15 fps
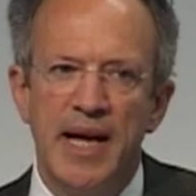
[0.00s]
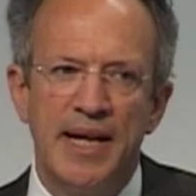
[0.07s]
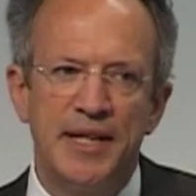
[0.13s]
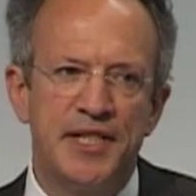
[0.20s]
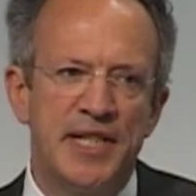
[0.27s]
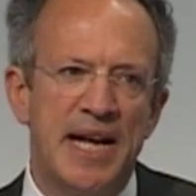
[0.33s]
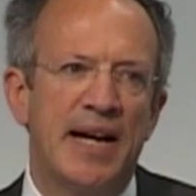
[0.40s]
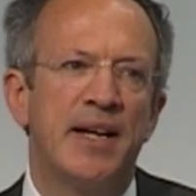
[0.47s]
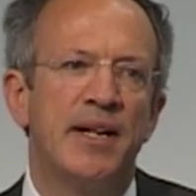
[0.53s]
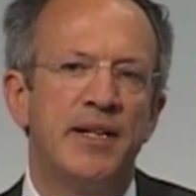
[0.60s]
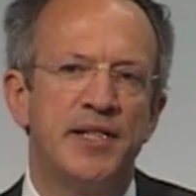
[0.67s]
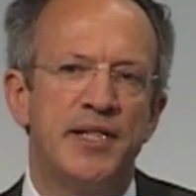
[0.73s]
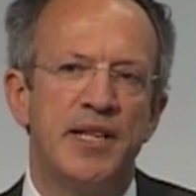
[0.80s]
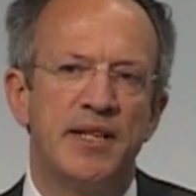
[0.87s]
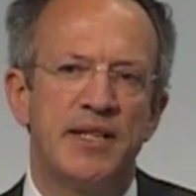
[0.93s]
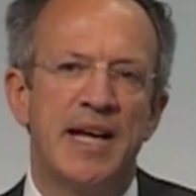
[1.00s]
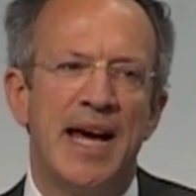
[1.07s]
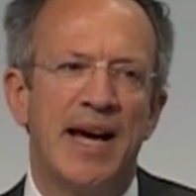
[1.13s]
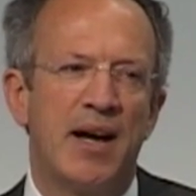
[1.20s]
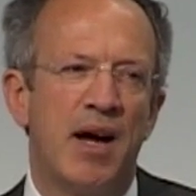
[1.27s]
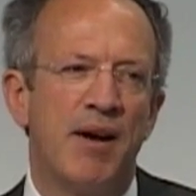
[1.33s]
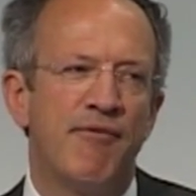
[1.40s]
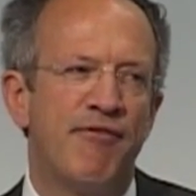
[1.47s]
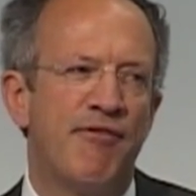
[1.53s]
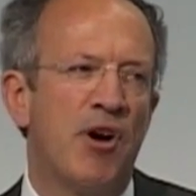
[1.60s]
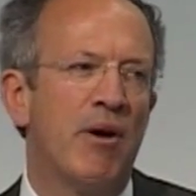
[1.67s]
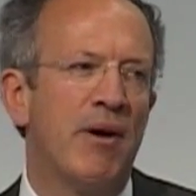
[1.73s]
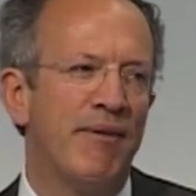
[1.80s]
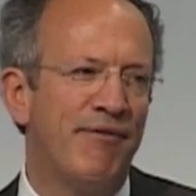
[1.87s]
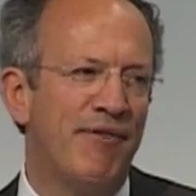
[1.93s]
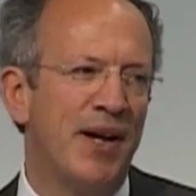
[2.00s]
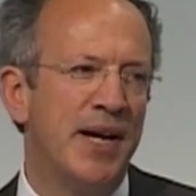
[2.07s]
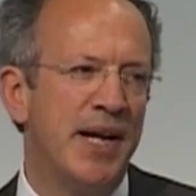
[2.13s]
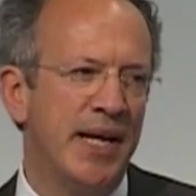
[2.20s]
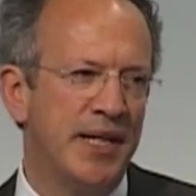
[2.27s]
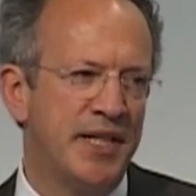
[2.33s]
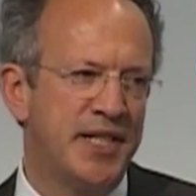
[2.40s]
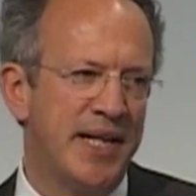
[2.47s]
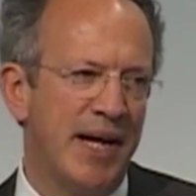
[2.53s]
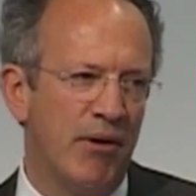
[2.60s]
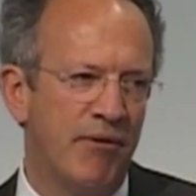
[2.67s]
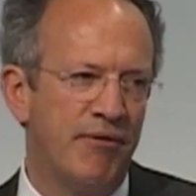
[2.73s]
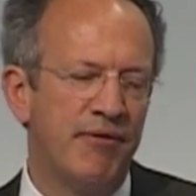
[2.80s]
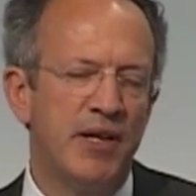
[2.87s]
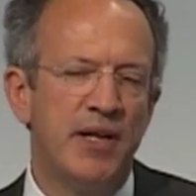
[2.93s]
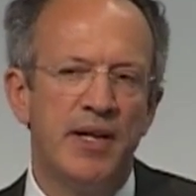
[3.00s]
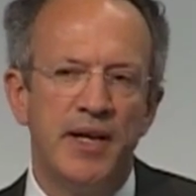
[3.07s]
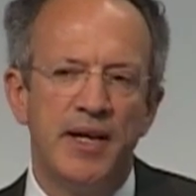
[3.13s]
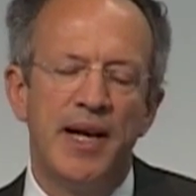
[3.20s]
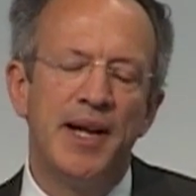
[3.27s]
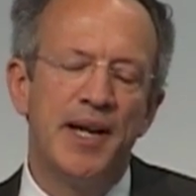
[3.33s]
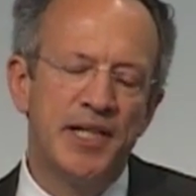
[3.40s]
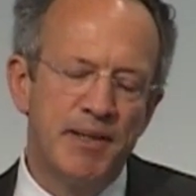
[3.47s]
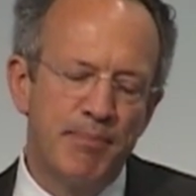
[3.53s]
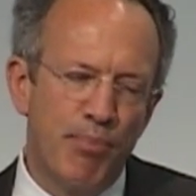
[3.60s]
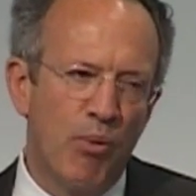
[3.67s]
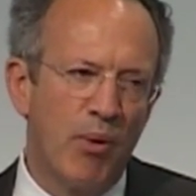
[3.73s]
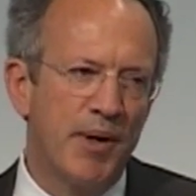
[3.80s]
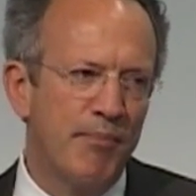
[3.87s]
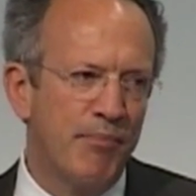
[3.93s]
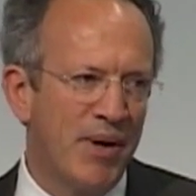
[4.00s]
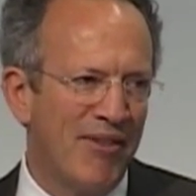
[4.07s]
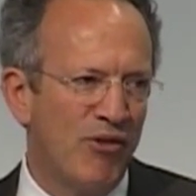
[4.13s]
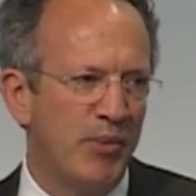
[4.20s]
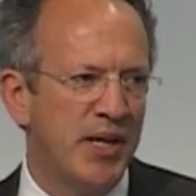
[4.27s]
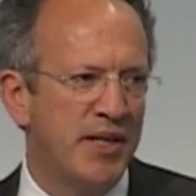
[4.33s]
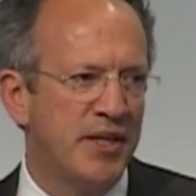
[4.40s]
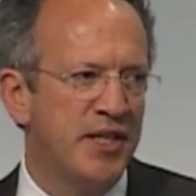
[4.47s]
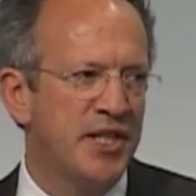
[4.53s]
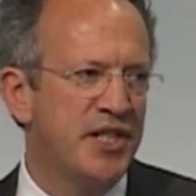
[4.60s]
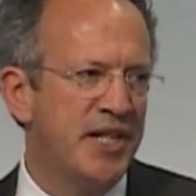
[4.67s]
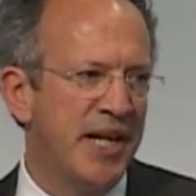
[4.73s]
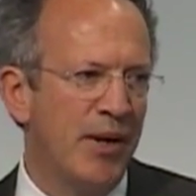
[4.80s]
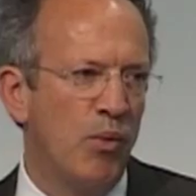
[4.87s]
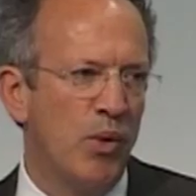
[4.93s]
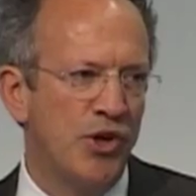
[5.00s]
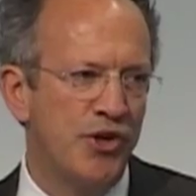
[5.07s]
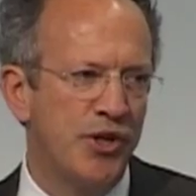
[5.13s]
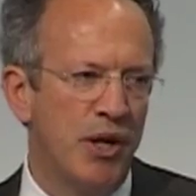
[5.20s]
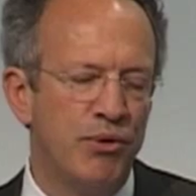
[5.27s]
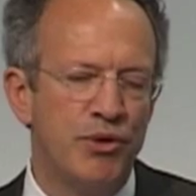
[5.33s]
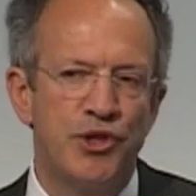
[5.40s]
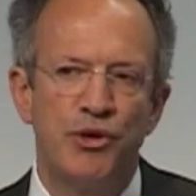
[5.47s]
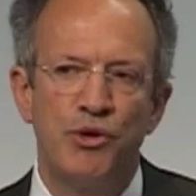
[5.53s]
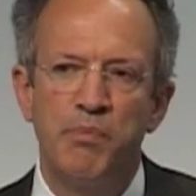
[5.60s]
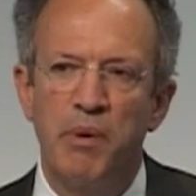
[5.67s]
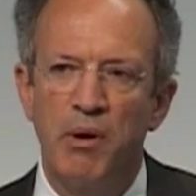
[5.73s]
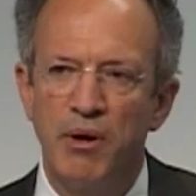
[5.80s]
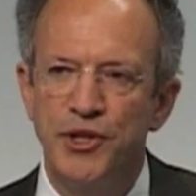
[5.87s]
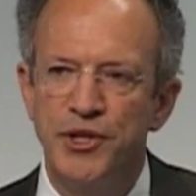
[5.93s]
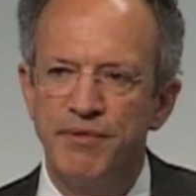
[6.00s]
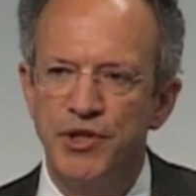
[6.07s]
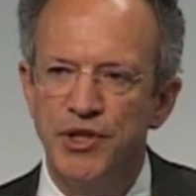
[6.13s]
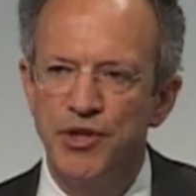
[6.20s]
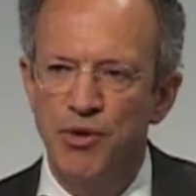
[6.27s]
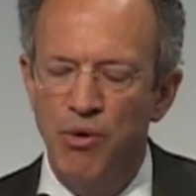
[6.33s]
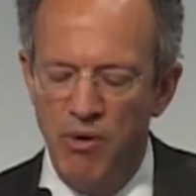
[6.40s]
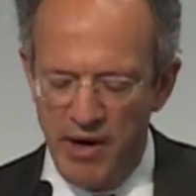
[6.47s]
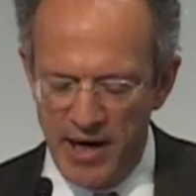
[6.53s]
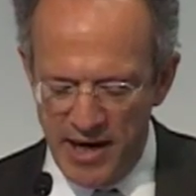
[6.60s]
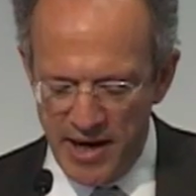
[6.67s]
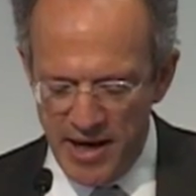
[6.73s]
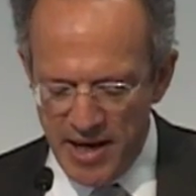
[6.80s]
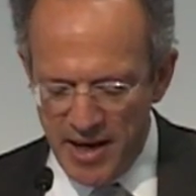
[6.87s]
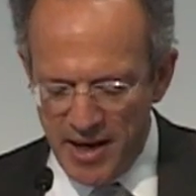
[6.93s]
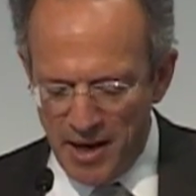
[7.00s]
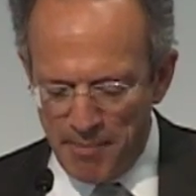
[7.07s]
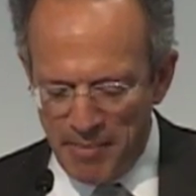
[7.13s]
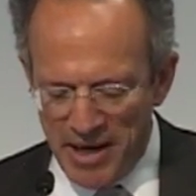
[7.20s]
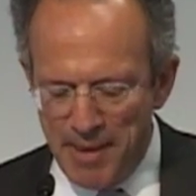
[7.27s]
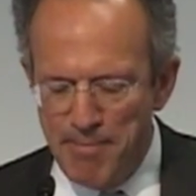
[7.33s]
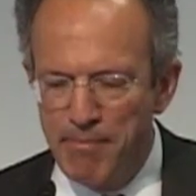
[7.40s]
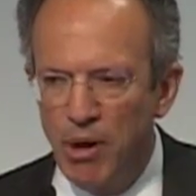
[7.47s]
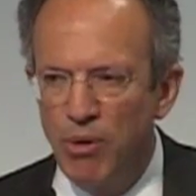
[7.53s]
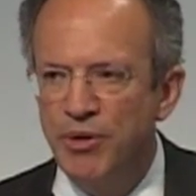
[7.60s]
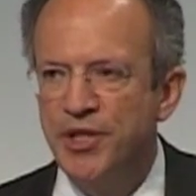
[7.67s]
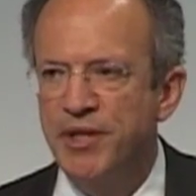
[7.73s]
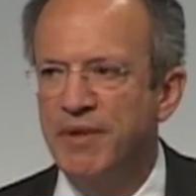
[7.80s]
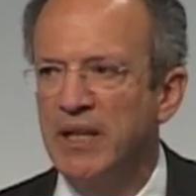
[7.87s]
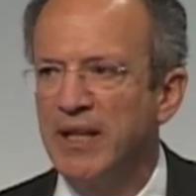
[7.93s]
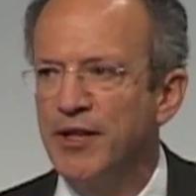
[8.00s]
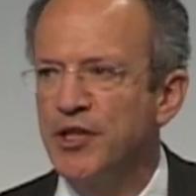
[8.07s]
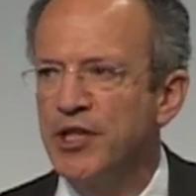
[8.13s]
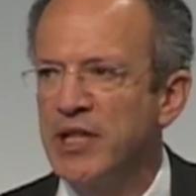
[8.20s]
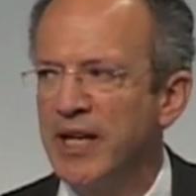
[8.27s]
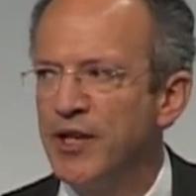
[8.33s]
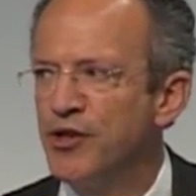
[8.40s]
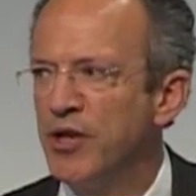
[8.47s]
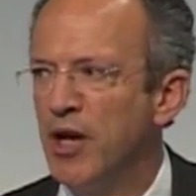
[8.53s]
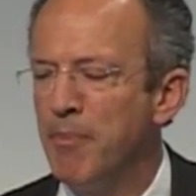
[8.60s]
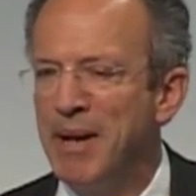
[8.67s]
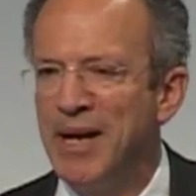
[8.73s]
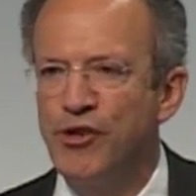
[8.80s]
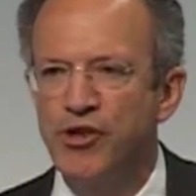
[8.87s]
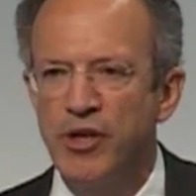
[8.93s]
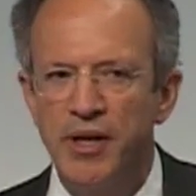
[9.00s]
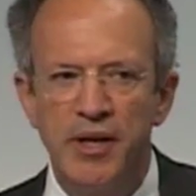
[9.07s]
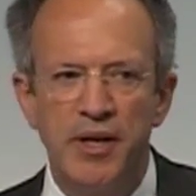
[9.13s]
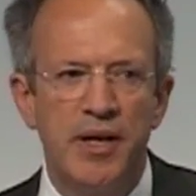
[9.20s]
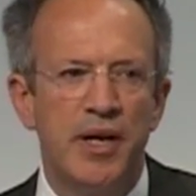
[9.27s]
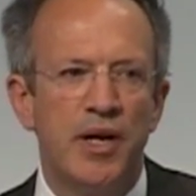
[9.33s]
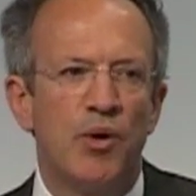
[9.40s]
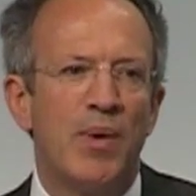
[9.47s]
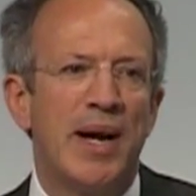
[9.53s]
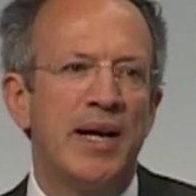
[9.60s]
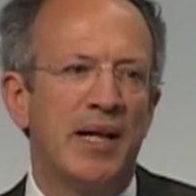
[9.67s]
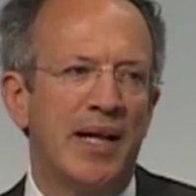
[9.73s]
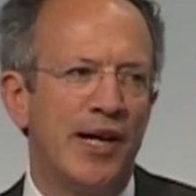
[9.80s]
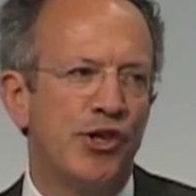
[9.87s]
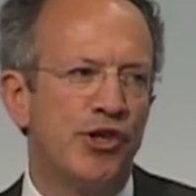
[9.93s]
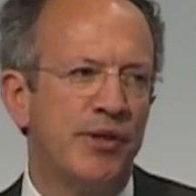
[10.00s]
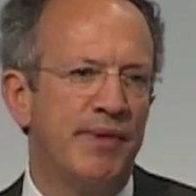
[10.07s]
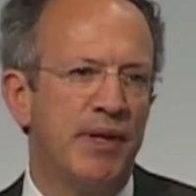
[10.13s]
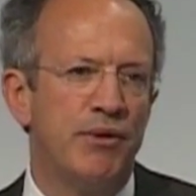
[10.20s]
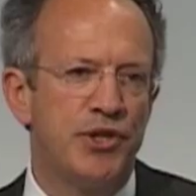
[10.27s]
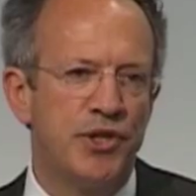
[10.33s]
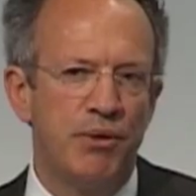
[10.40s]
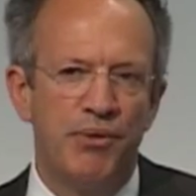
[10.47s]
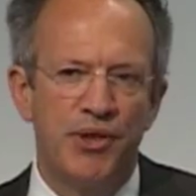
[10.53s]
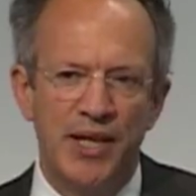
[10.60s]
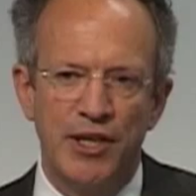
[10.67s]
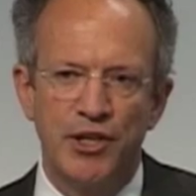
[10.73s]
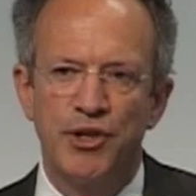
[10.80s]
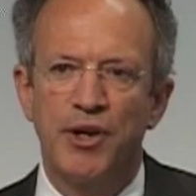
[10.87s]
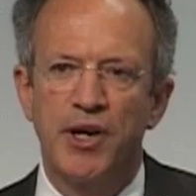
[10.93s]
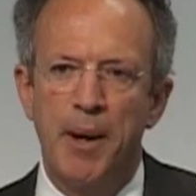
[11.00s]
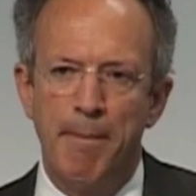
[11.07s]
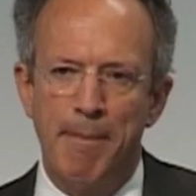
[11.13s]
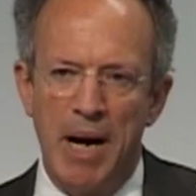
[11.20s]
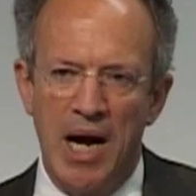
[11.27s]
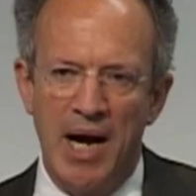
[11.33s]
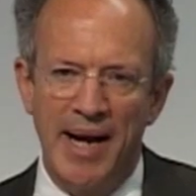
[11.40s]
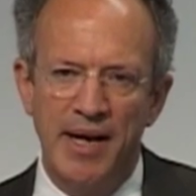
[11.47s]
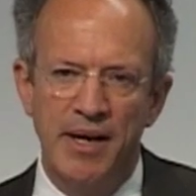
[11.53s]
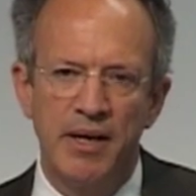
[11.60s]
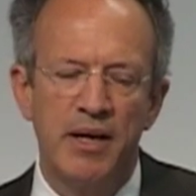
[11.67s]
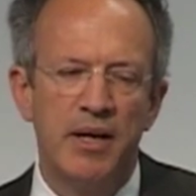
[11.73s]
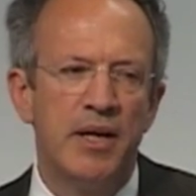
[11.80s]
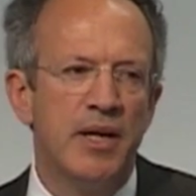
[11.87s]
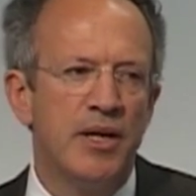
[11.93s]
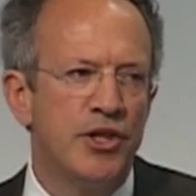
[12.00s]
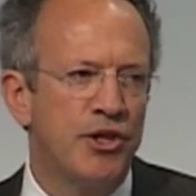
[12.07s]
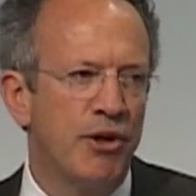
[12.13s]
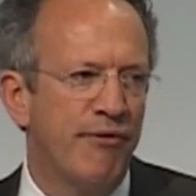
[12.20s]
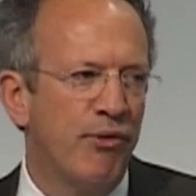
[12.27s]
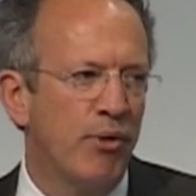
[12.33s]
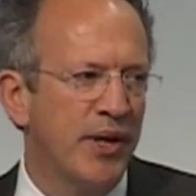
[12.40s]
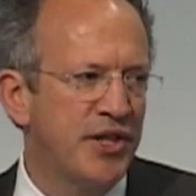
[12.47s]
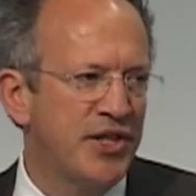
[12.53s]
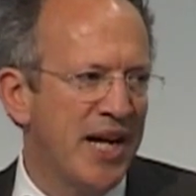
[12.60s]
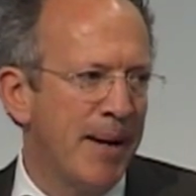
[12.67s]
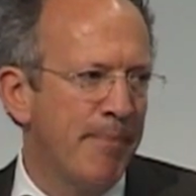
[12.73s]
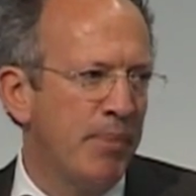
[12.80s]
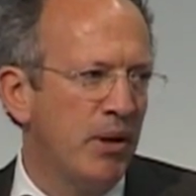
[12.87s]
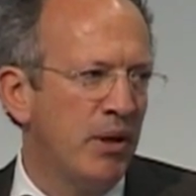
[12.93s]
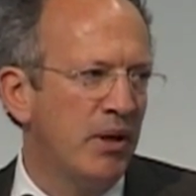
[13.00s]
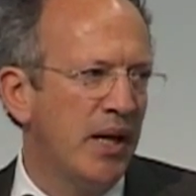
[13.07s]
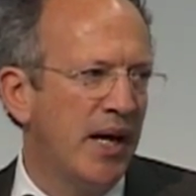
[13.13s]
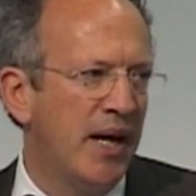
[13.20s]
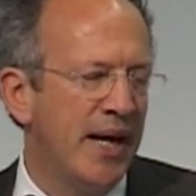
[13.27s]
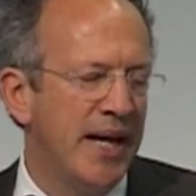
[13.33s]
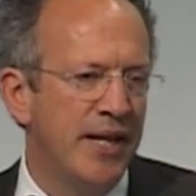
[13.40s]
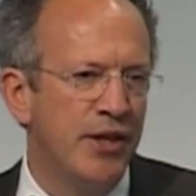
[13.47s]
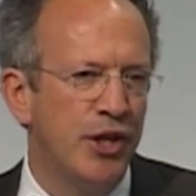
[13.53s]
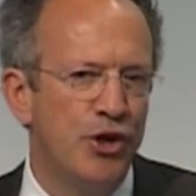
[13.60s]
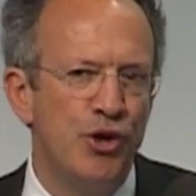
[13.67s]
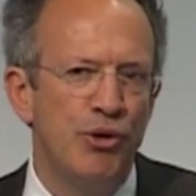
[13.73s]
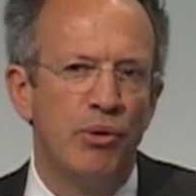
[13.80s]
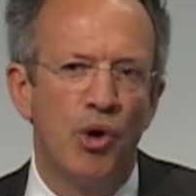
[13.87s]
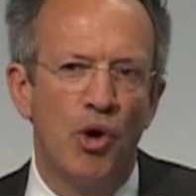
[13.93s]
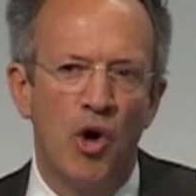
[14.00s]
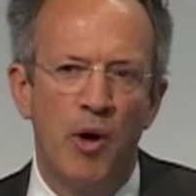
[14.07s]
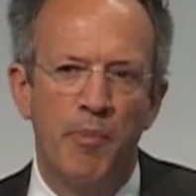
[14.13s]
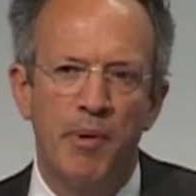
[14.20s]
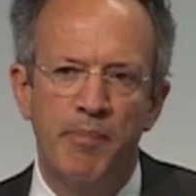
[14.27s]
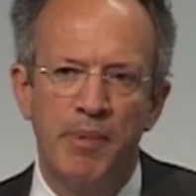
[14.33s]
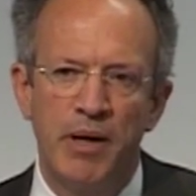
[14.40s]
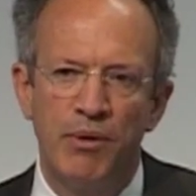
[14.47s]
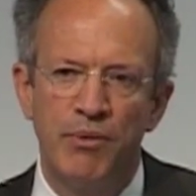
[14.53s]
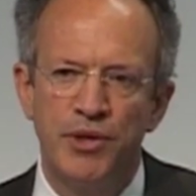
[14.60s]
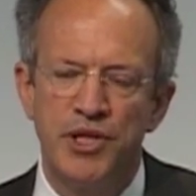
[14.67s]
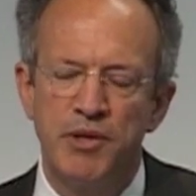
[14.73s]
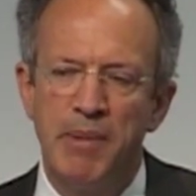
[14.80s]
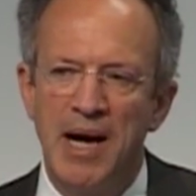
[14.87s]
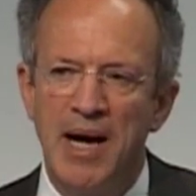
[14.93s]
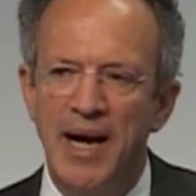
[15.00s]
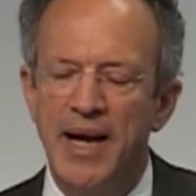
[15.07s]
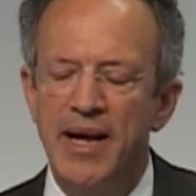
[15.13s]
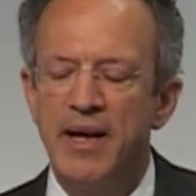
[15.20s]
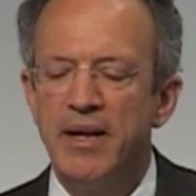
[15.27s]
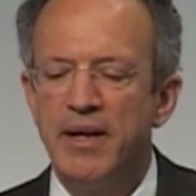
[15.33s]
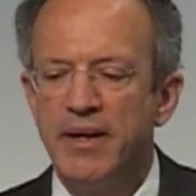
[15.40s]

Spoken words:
And second is the attack on foreign funding itself. And it's important probably to distinguish those two parts of the story. But in most of the legislation I'll mention, regulation of those two things are combined. So for example, in the new law proposed by